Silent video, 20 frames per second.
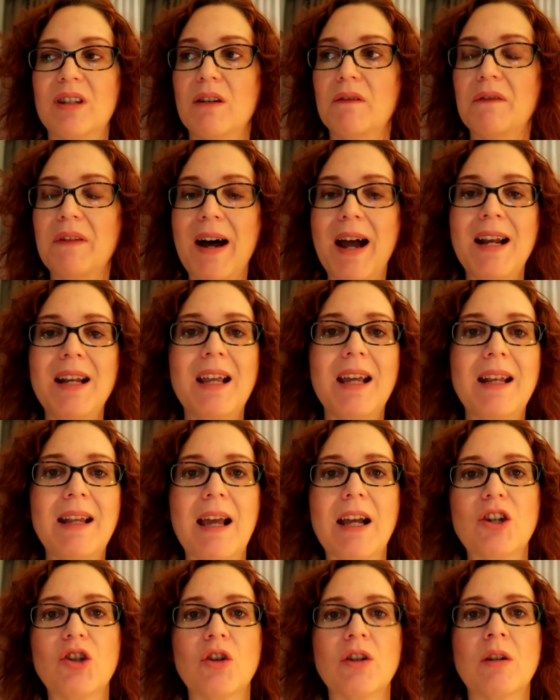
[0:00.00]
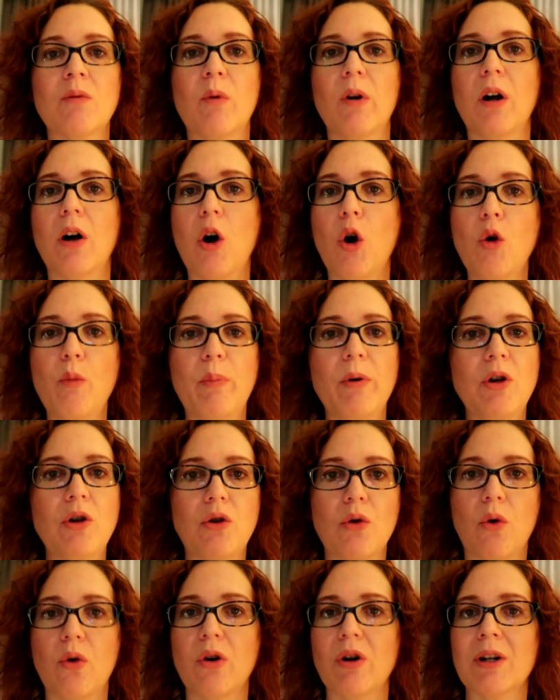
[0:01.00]
Divine connections will open
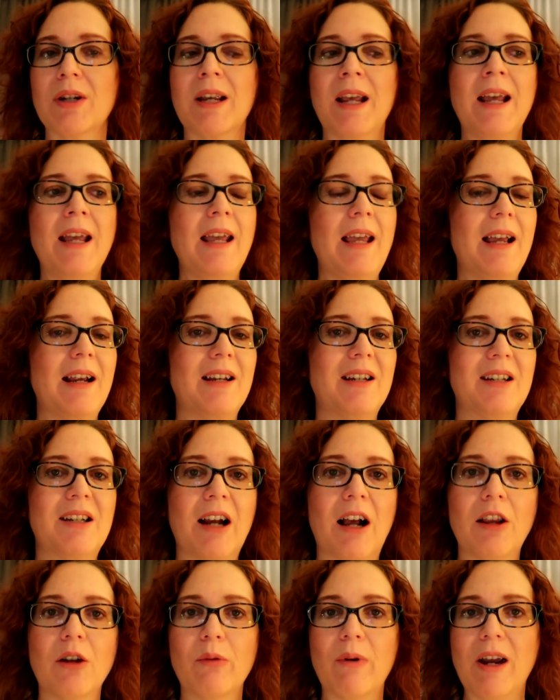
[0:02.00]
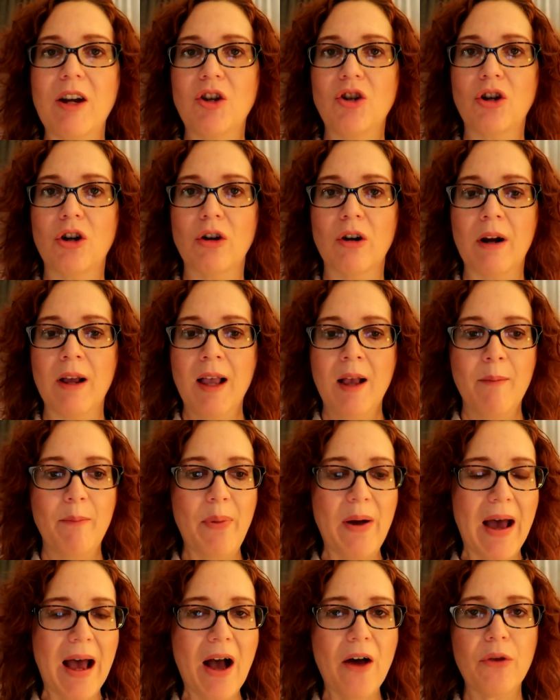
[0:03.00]
doors, accelerate your
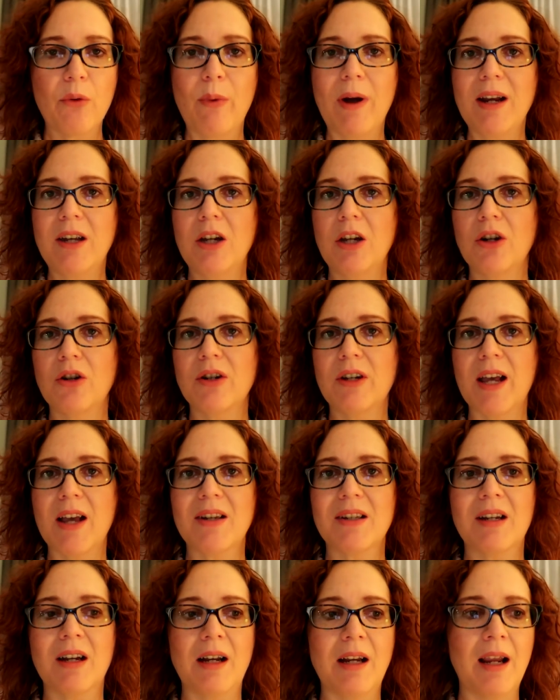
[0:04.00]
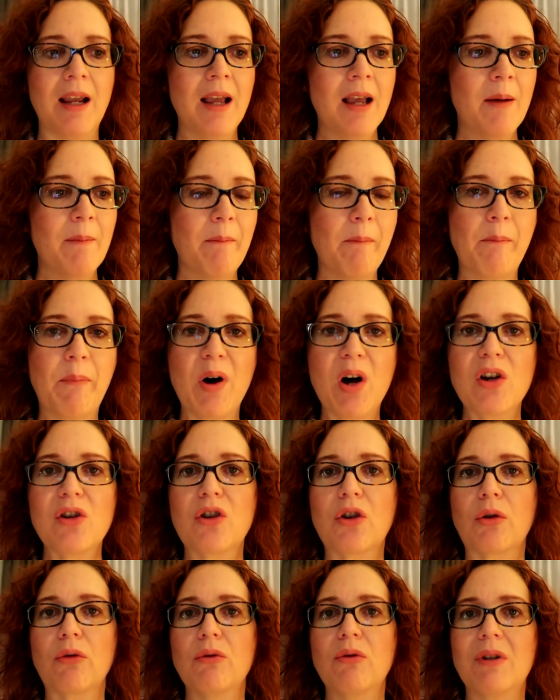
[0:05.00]
pathway to your destiny,
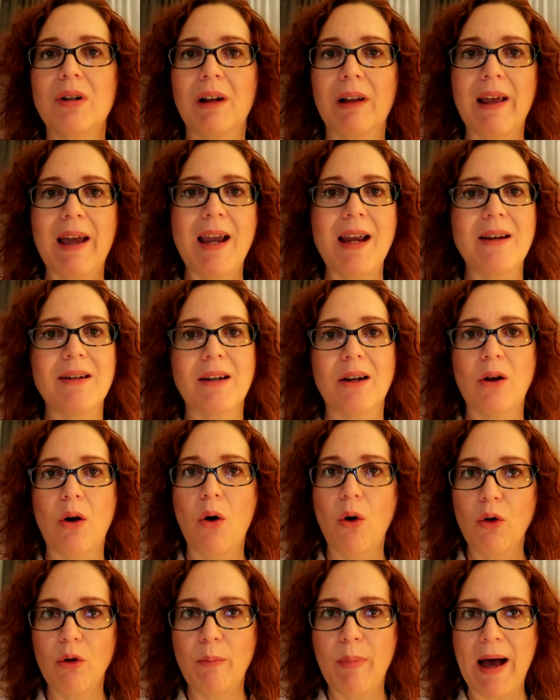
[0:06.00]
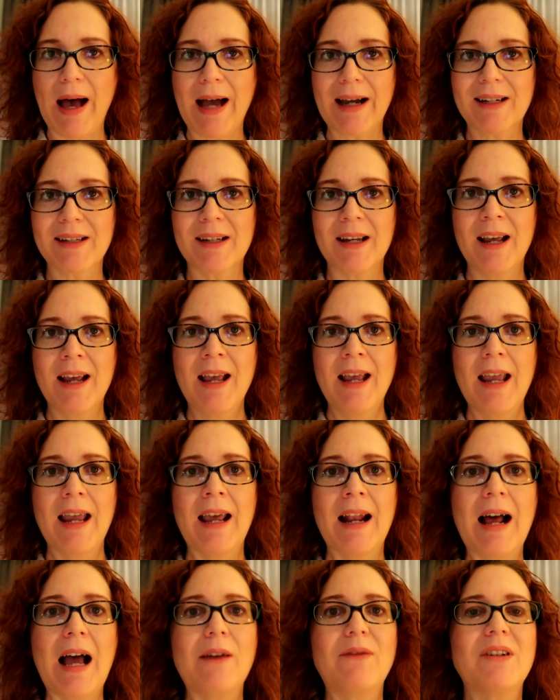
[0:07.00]
bust through delays and holdbacks.
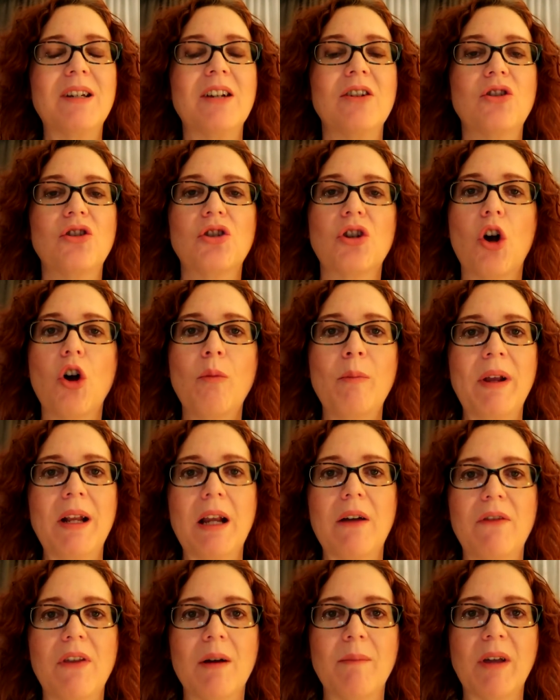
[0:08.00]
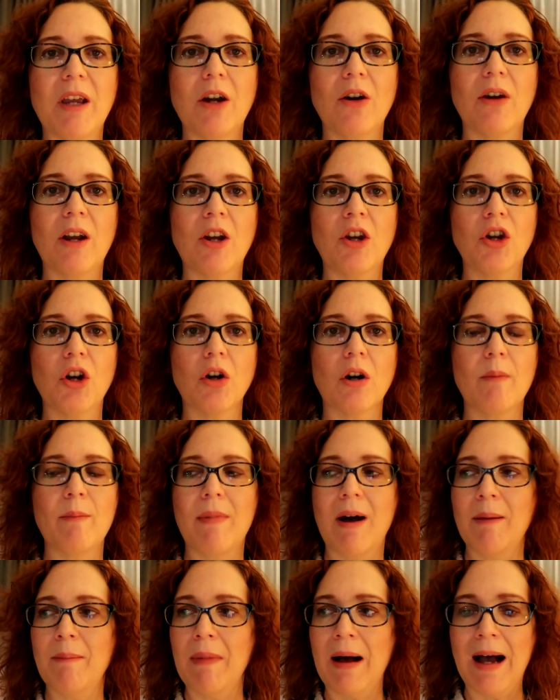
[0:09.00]
And I've seen so many of them here in
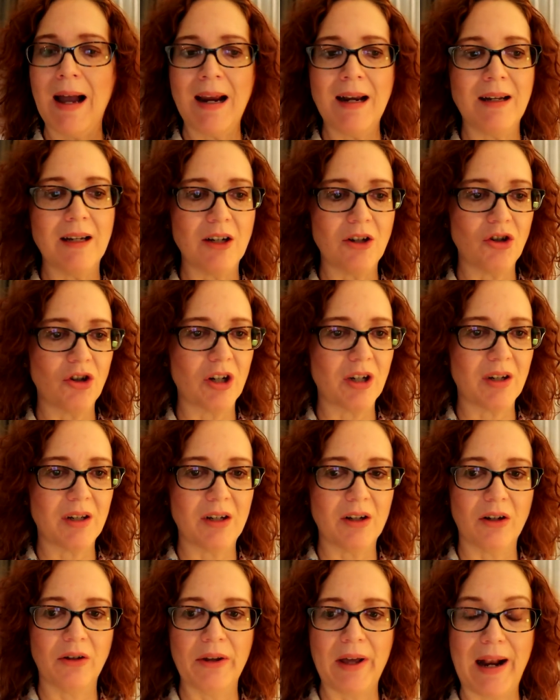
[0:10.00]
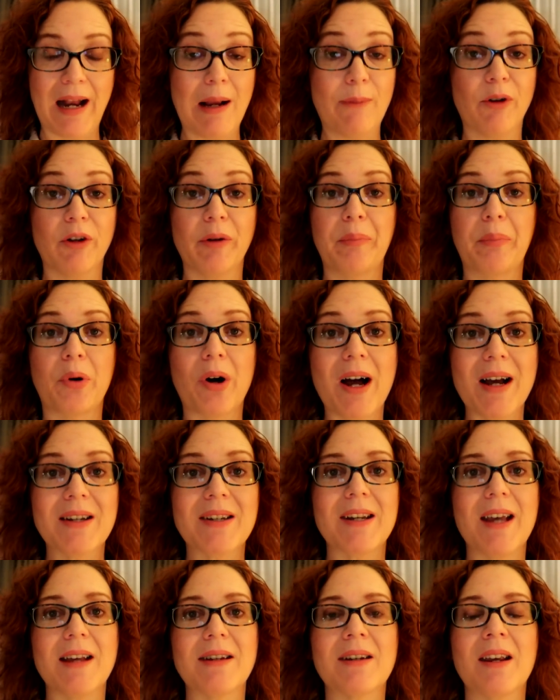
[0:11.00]
Europe, my mind is just still not able to
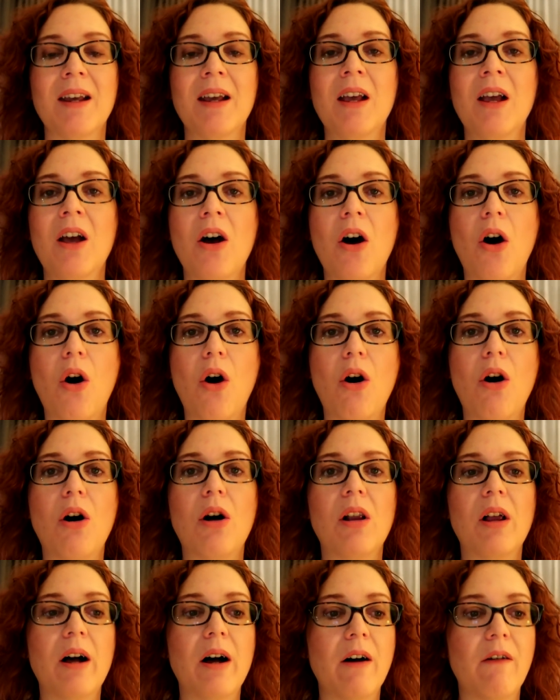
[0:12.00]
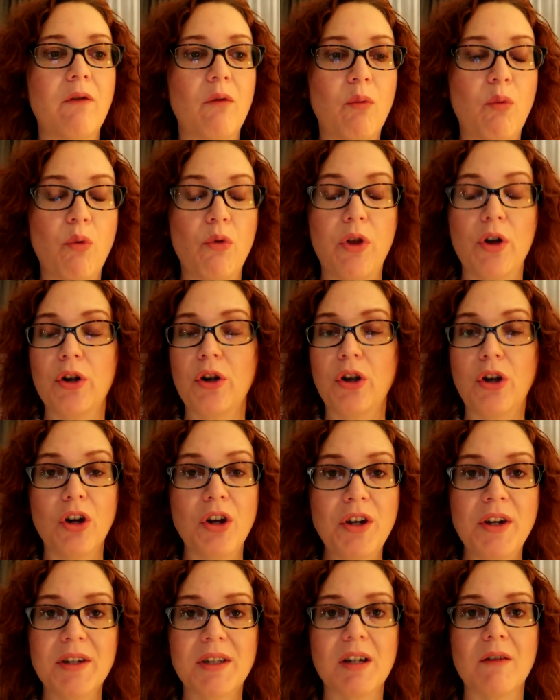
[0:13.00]
process all of the
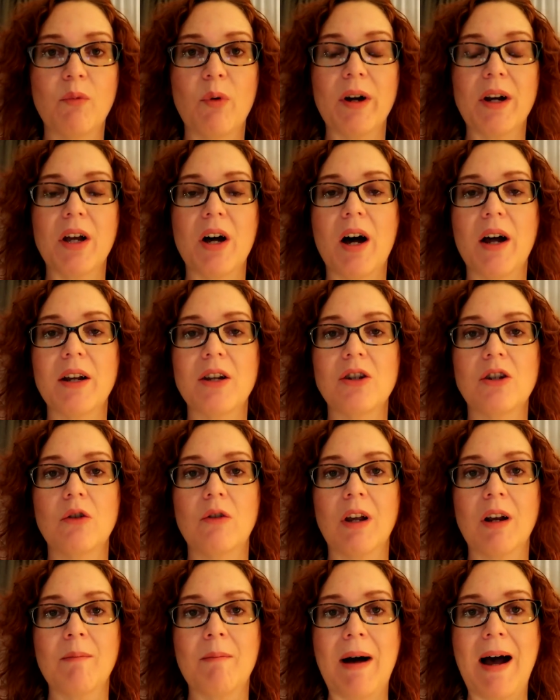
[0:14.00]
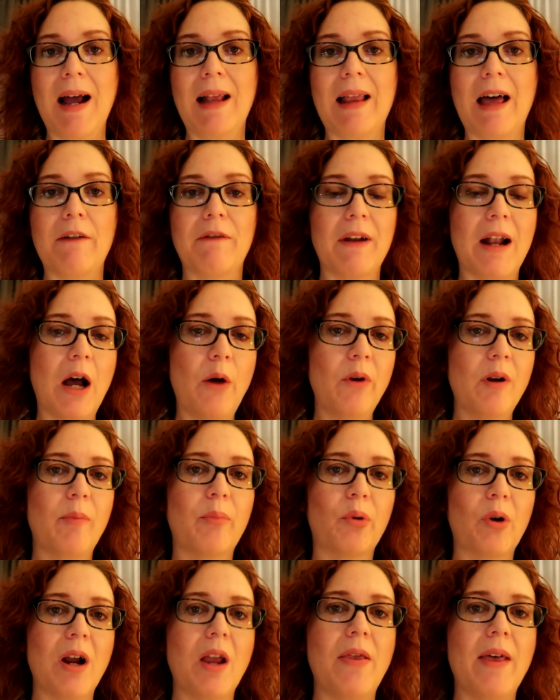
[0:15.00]
goodness of what God is doing in my life. And I want to
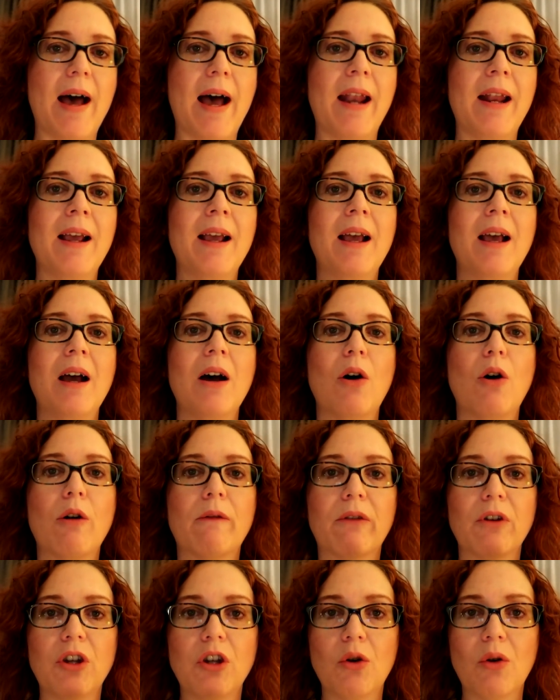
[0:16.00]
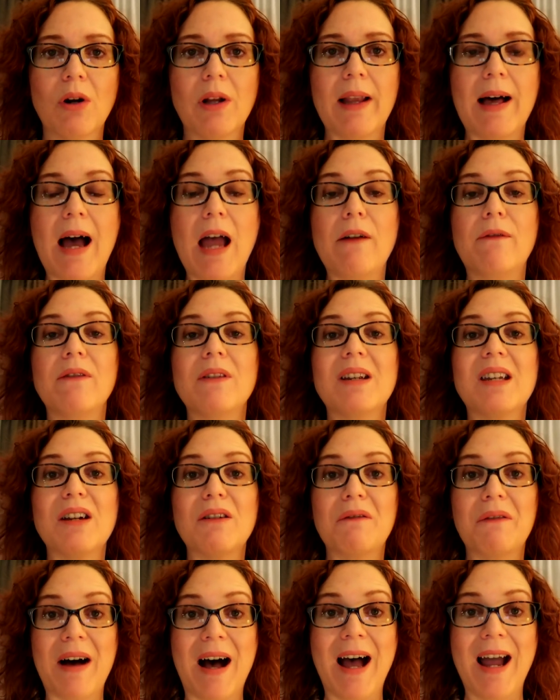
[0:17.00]
pray that over your life,
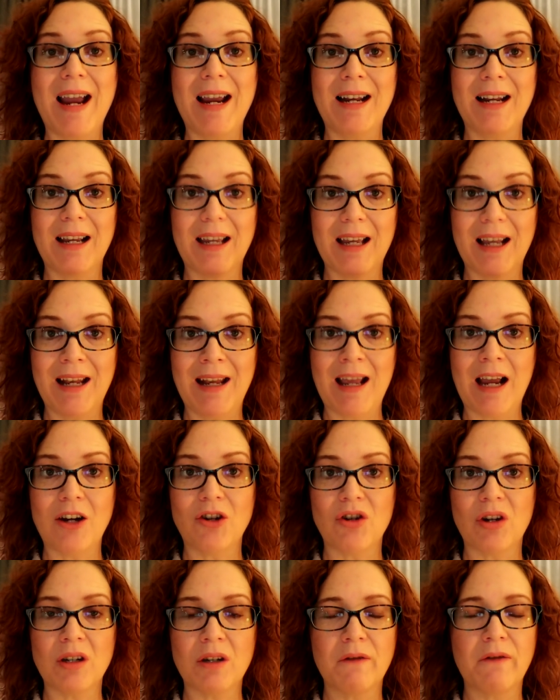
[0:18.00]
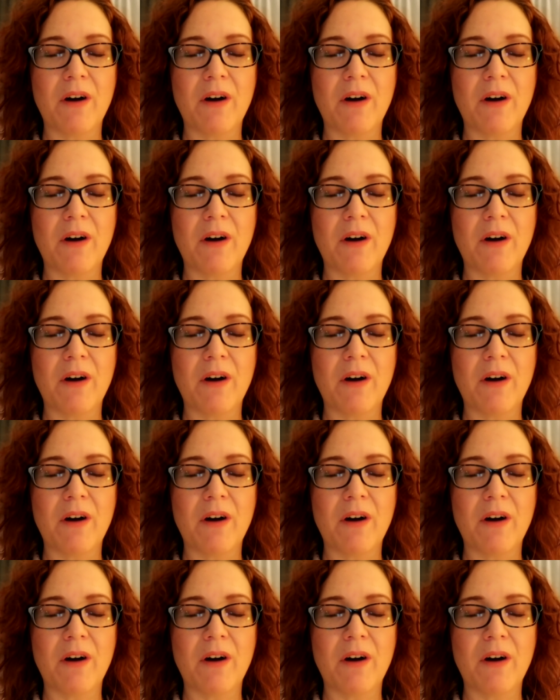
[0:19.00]
divine connections.